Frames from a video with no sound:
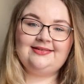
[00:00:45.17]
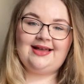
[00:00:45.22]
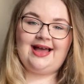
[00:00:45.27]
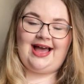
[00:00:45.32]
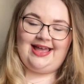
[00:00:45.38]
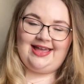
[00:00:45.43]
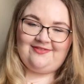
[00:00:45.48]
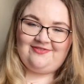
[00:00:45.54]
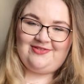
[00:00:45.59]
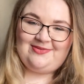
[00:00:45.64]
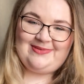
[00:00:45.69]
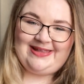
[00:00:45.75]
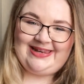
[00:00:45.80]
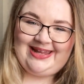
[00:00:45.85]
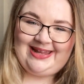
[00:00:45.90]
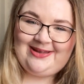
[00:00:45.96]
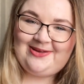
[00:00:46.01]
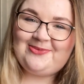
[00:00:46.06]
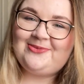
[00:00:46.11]
Hi
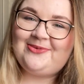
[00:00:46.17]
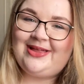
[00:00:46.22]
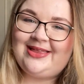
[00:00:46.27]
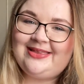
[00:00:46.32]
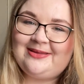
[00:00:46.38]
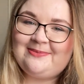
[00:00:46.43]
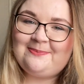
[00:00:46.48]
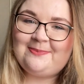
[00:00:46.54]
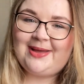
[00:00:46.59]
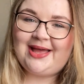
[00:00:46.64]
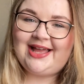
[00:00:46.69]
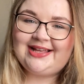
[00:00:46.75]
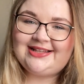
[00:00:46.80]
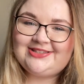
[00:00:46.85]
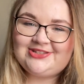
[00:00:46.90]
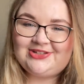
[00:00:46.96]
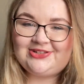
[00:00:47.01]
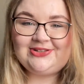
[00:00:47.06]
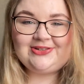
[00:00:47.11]
everybody, welcome back
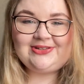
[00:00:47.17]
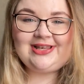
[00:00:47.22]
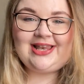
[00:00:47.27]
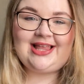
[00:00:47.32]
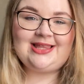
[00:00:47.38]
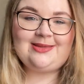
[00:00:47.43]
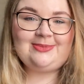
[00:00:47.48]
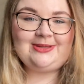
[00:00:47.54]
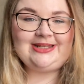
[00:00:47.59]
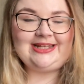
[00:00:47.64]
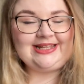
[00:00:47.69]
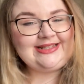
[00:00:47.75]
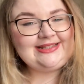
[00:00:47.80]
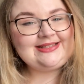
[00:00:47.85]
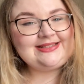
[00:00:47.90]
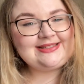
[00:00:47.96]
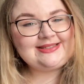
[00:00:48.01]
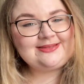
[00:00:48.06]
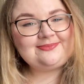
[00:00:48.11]
to Laaleebee
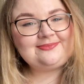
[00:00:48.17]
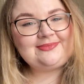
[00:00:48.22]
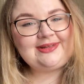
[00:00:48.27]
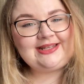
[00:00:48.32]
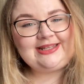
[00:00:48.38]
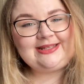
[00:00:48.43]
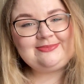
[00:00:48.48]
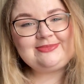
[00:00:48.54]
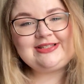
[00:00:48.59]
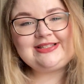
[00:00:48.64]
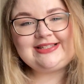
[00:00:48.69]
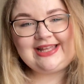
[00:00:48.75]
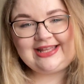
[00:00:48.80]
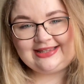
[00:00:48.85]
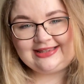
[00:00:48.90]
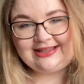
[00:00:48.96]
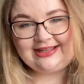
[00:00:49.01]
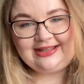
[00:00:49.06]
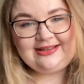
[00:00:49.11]
Knits. My name is
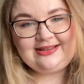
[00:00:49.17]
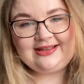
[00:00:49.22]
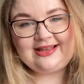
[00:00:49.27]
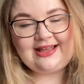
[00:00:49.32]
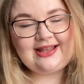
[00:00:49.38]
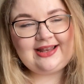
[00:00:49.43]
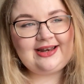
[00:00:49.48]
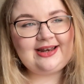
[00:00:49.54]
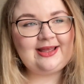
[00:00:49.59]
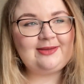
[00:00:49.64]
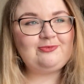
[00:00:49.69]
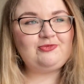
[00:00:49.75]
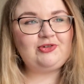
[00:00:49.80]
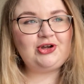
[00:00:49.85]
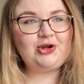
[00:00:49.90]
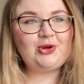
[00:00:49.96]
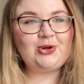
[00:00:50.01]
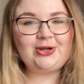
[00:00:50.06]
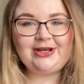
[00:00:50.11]
Natalie and I'm
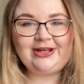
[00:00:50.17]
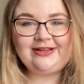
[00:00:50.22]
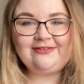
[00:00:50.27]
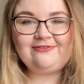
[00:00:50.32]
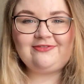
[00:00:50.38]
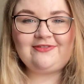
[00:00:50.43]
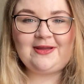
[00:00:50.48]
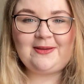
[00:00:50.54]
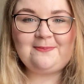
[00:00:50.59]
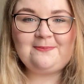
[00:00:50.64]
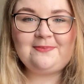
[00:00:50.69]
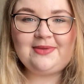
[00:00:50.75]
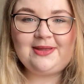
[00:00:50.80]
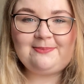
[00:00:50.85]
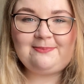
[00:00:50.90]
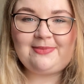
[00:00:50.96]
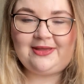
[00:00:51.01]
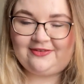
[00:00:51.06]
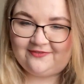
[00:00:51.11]
recording from
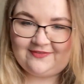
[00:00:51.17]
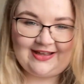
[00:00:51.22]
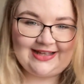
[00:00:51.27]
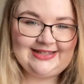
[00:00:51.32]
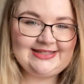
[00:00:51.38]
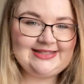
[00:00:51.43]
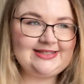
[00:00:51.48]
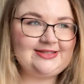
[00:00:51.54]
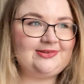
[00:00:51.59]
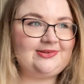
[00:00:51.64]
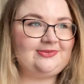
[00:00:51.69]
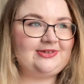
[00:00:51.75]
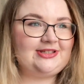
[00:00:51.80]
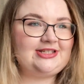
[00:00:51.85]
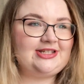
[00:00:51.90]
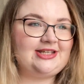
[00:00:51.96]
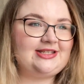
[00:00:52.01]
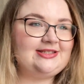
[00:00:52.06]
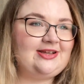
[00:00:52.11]
Belfast,
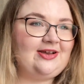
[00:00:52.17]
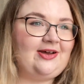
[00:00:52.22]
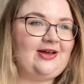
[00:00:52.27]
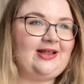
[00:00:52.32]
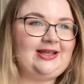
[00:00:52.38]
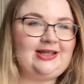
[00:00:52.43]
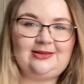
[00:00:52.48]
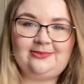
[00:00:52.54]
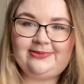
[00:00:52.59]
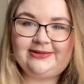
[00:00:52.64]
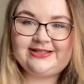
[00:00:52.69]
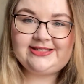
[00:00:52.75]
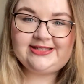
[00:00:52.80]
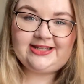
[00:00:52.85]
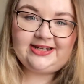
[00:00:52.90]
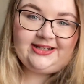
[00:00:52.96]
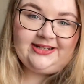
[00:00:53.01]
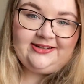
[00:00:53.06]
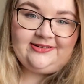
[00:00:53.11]
which has got a little bit
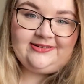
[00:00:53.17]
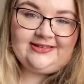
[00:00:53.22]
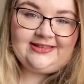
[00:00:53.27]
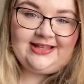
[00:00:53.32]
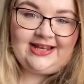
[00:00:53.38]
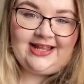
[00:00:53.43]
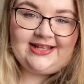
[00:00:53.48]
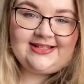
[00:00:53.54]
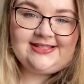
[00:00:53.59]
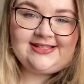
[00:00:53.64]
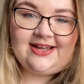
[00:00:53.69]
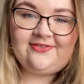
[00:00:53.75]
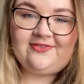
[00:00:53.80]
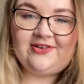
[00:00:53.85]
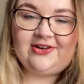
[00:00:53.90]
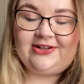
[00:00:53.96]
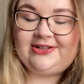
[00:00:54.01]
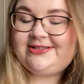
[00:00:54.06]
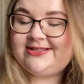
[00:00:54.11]
sunnier in the last half
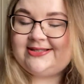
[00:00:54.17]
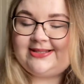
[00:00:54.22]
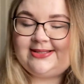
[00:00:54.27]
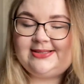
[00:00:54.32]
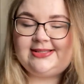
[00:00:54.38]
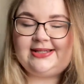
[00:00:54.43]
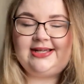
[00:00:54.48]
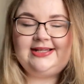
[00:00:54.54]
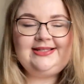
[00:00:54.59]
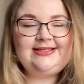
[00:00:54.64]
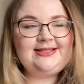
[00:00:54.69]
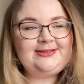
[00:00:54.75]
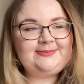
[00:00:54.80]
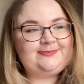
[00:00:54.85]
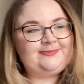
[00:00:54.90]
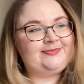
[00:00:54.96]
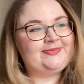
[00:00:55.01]
hour, so that's nice.